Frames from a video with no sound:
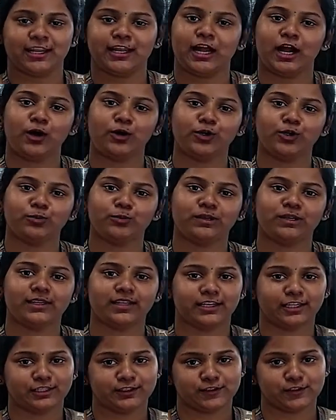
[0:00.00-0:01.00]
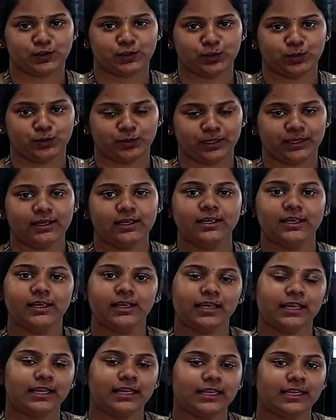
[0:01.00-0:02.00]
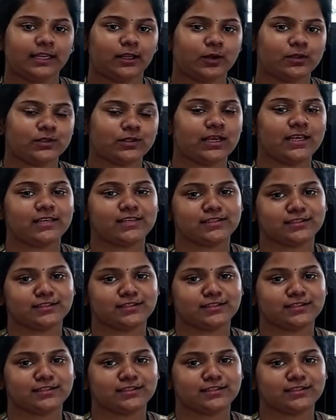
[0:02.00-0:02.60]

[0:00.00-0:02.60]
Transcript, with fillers: how to build a resume, it, it also has